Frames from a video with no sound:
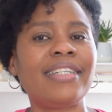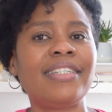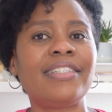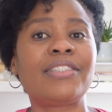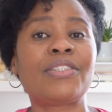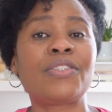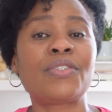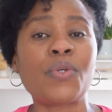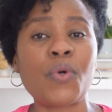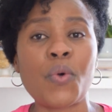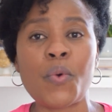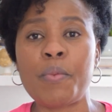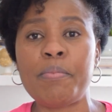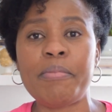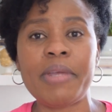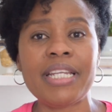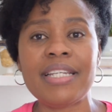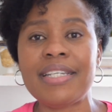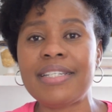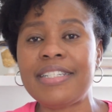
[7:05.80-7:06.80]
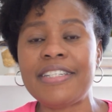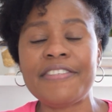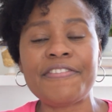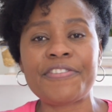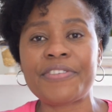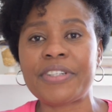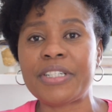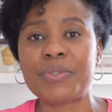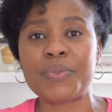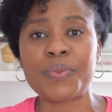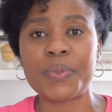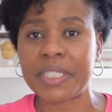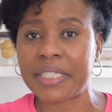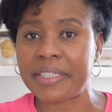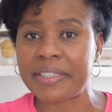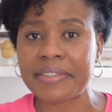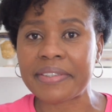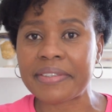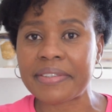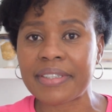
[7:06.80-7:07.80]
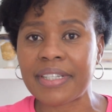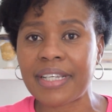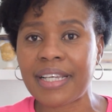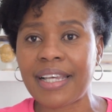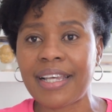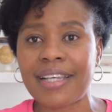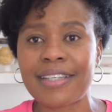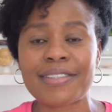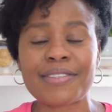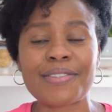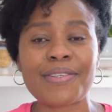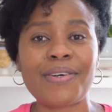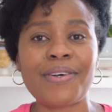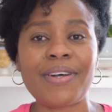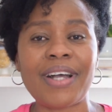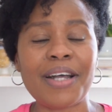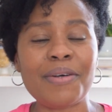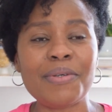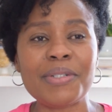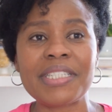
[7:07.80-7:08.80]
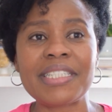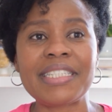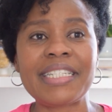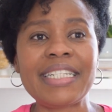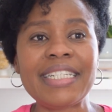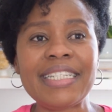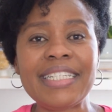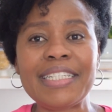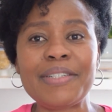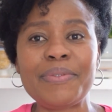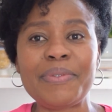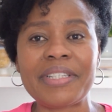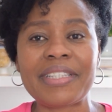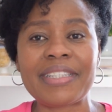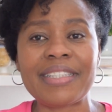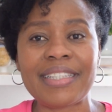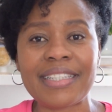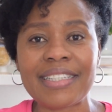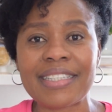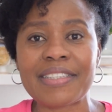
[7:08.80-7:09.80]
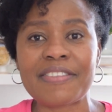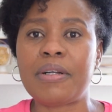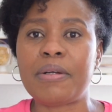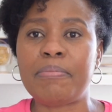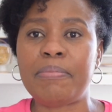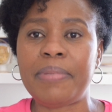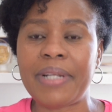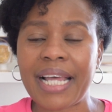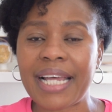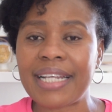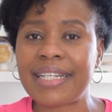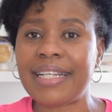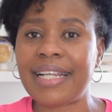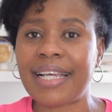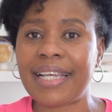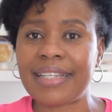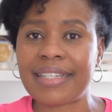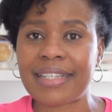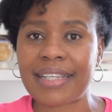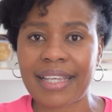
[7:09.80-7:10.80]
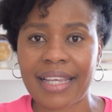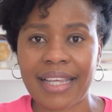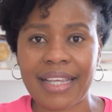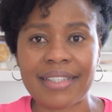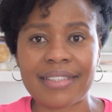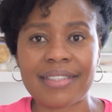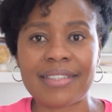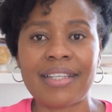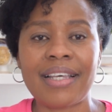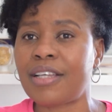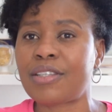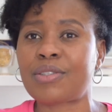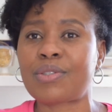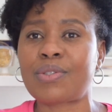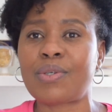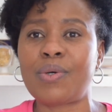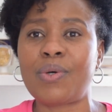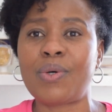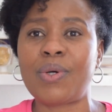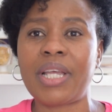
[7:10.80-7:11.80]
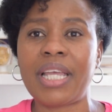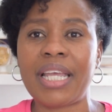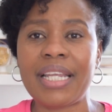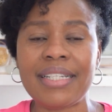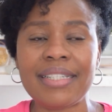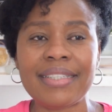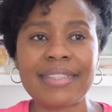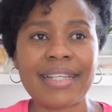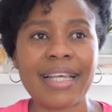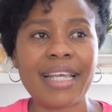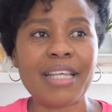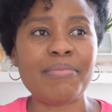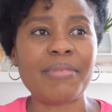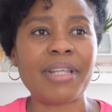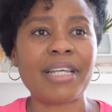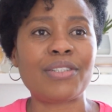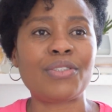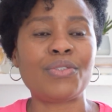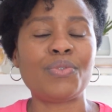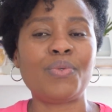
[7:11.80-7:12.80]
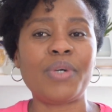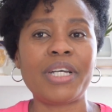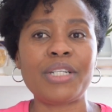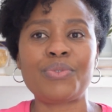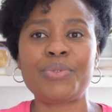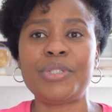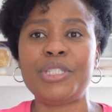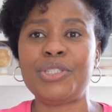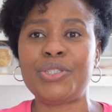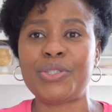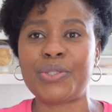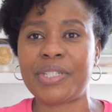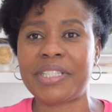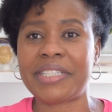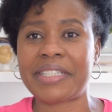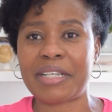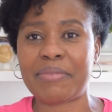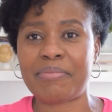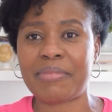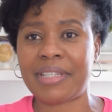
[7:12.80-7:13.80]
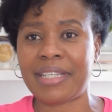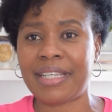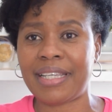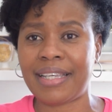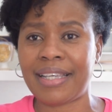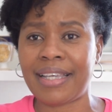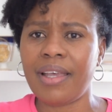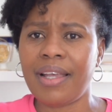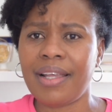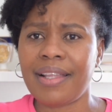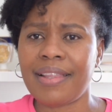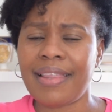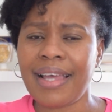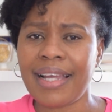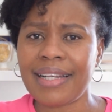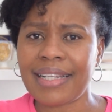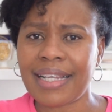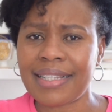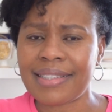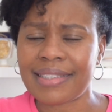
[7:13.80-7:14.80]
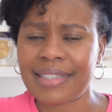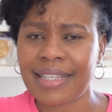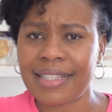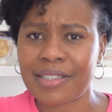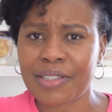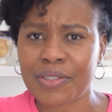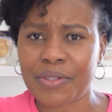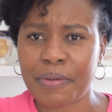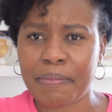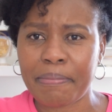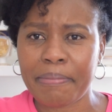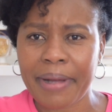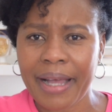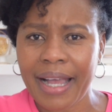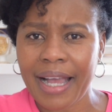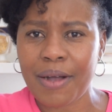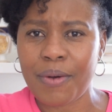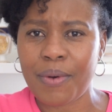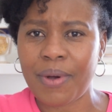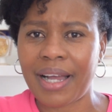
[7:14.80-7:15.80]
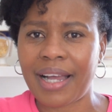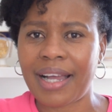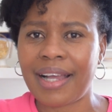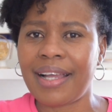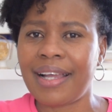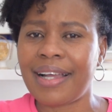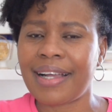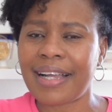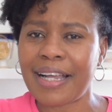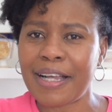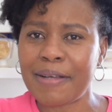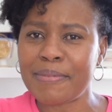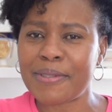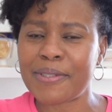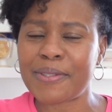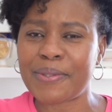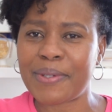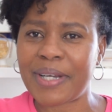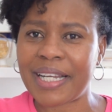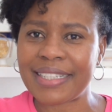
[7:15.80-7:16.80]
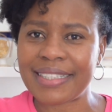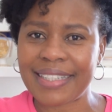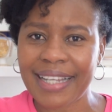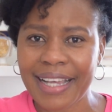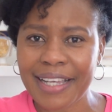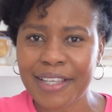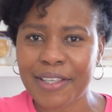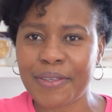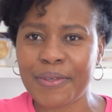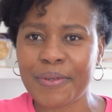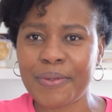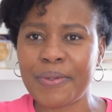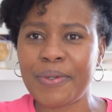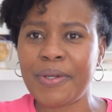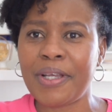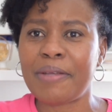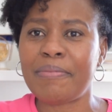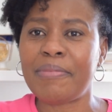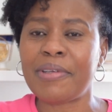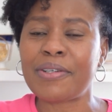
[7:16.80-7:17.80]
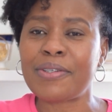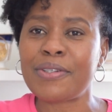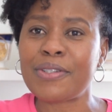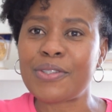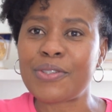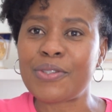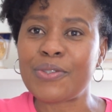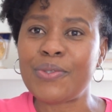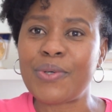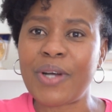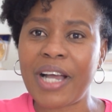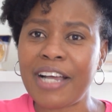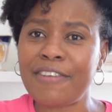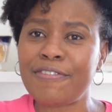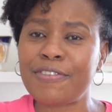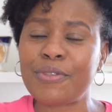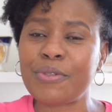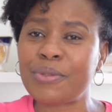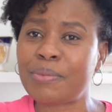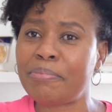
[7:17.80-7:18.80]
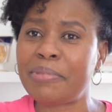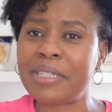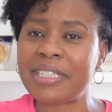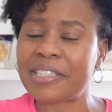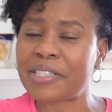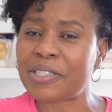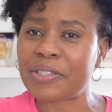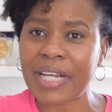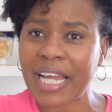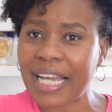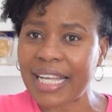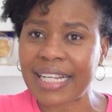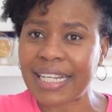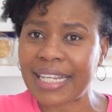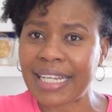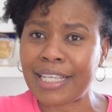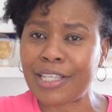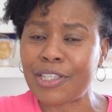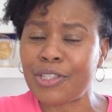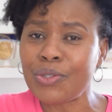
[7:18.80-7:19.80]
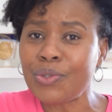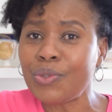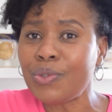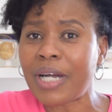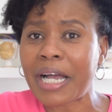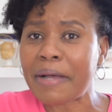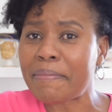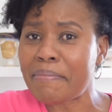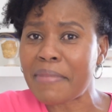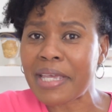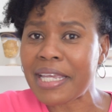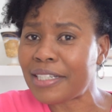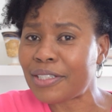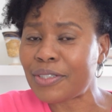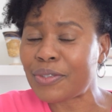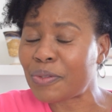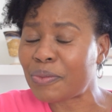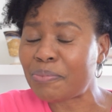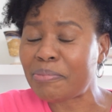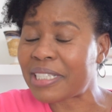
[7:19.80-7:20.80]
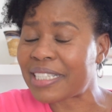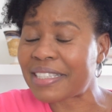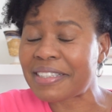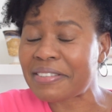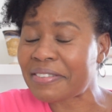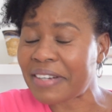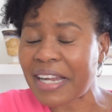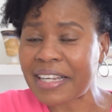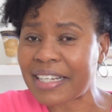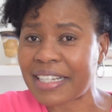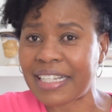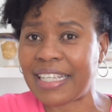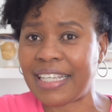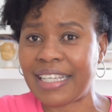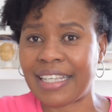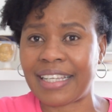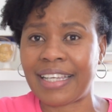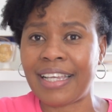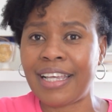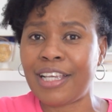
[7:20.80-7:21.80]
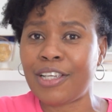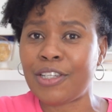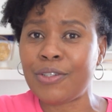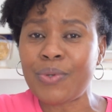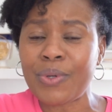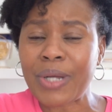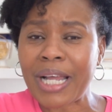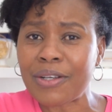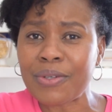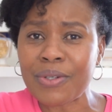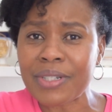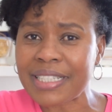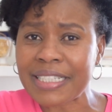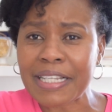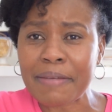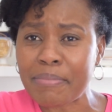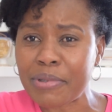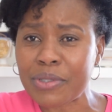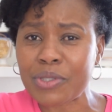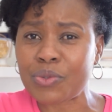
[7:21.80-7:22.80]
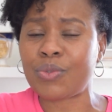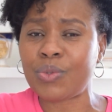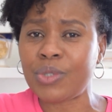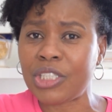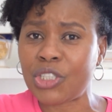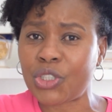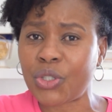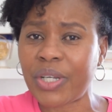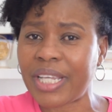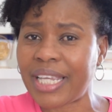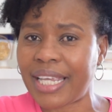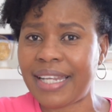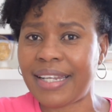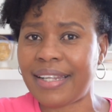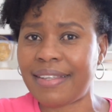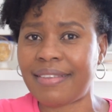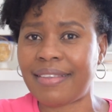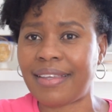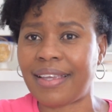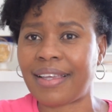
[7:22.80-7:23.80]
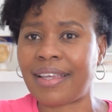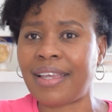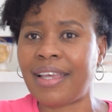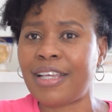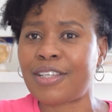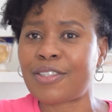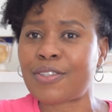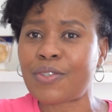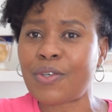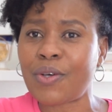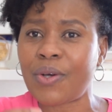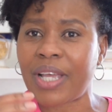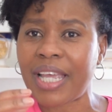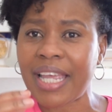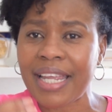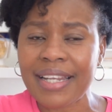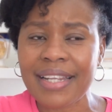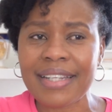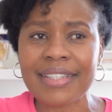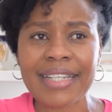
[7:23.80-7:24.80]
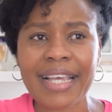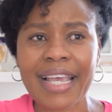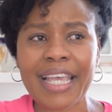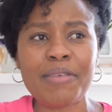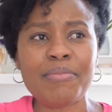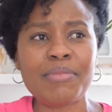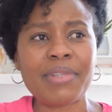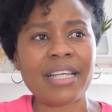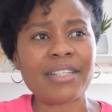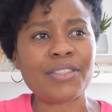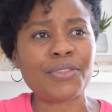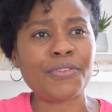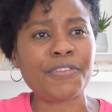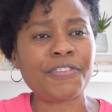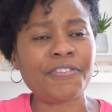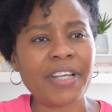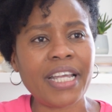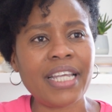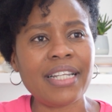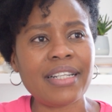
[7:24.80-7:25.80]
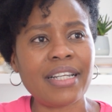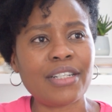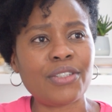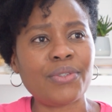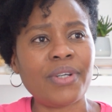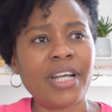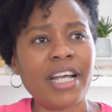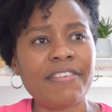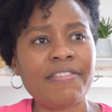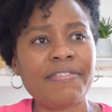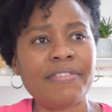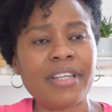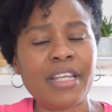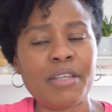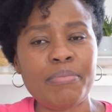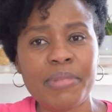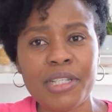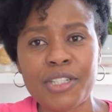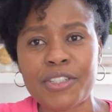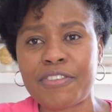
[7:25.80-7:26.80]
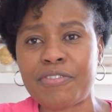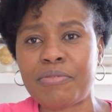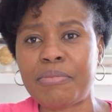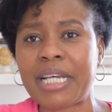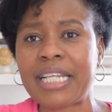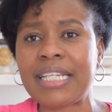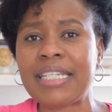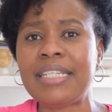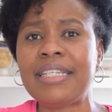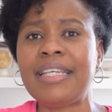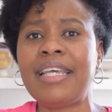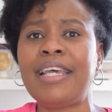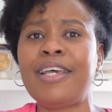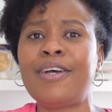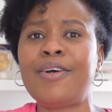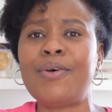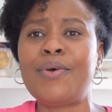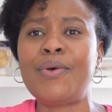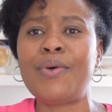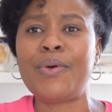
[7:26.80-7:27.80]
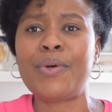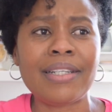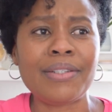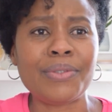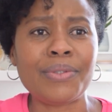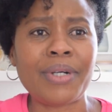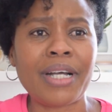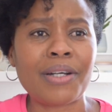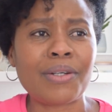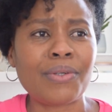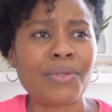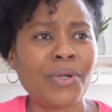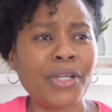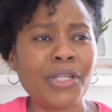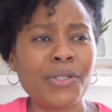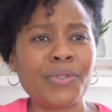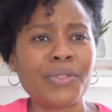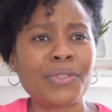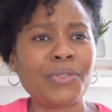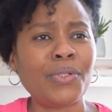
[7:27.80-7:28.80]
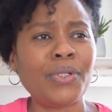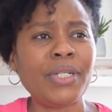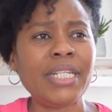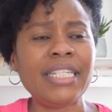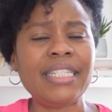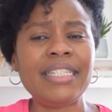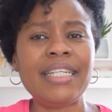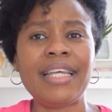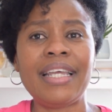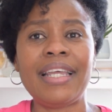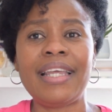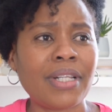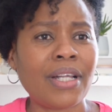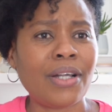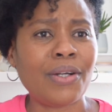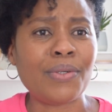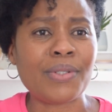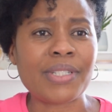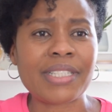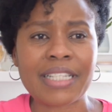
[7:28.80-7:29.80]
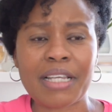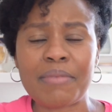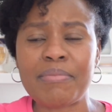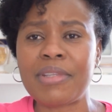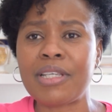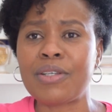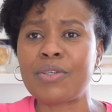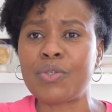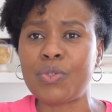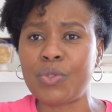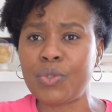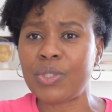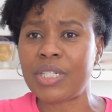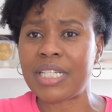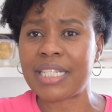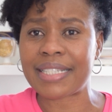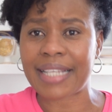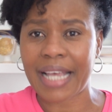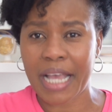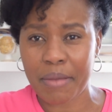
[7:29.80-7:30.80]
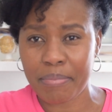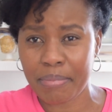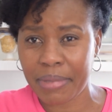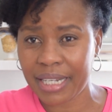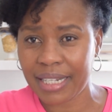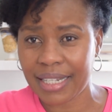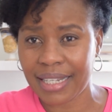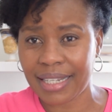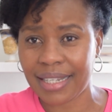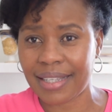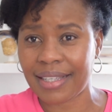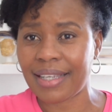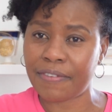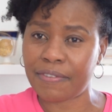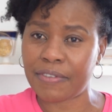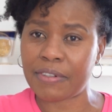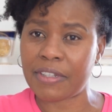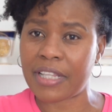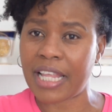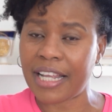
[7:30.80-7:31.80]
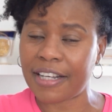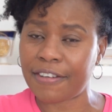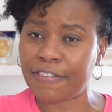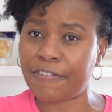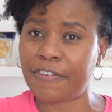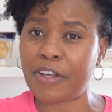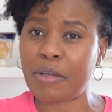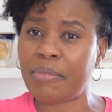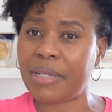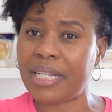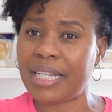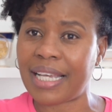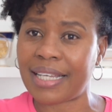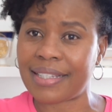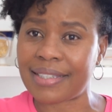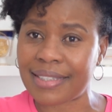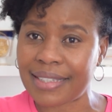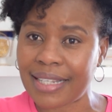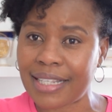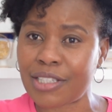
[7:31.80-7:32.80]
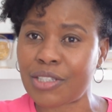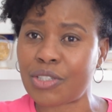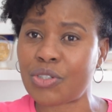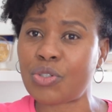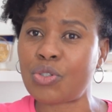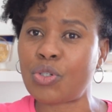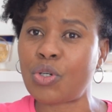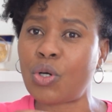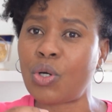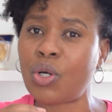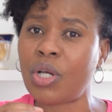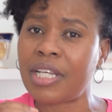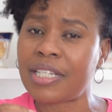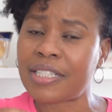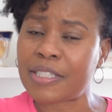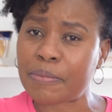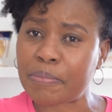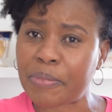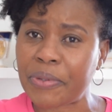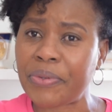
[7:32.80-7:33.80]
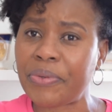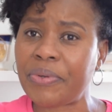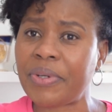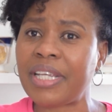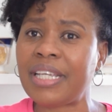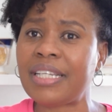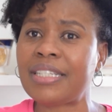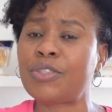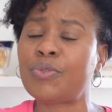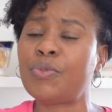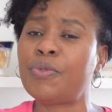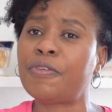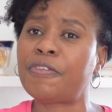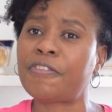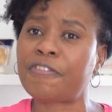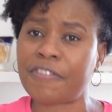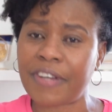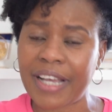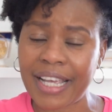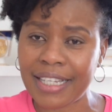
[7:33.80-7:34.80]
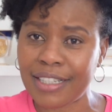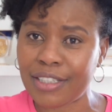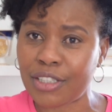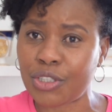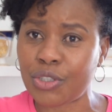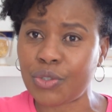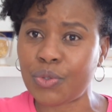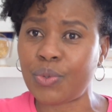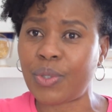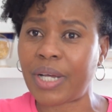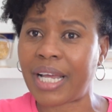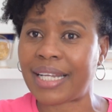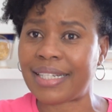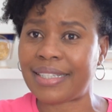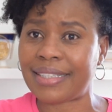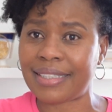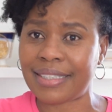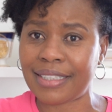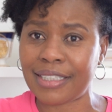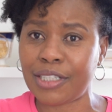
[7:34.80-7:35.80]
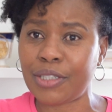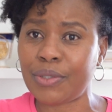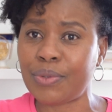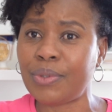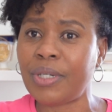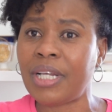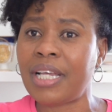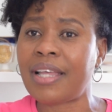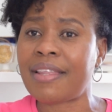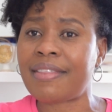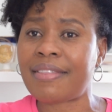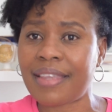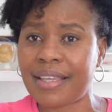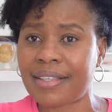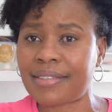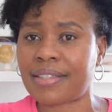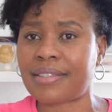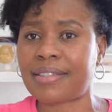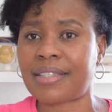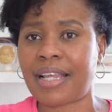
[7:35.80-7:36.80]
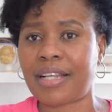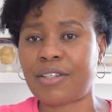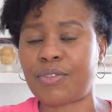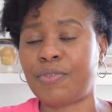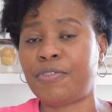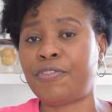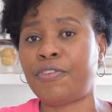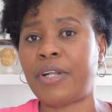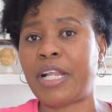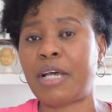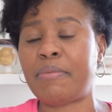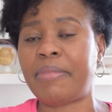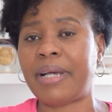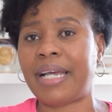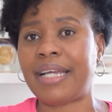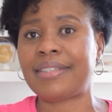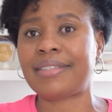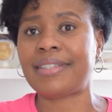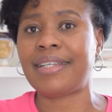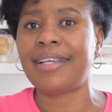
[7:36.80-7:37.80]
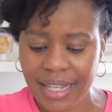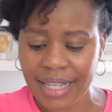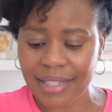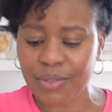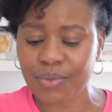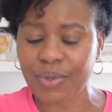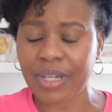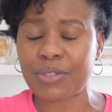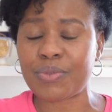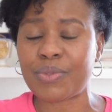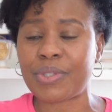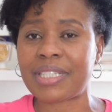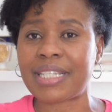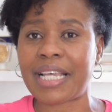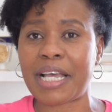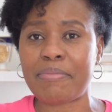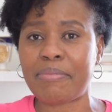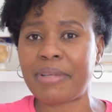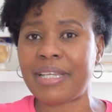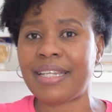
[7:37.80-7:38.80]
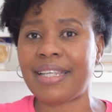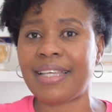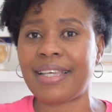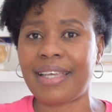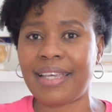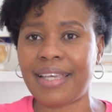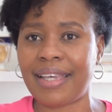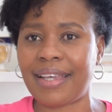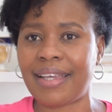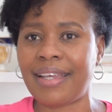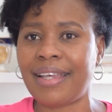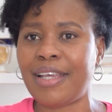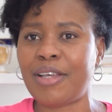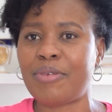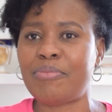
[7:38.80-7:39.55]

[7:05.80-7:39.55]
in so many different ways. So I was dealing with this bloodline case. So anytime that you want to enjoy something, that ancestral power comes to attack you because you have to be struggling. You are meant to be struggling. You are not supposed to enjoy anything. So anytime that you find that you have a bit of money or you are going on holiday or something good is happening, that family ancestral spirit will fight you until things start to fall apart. That's what was happening here.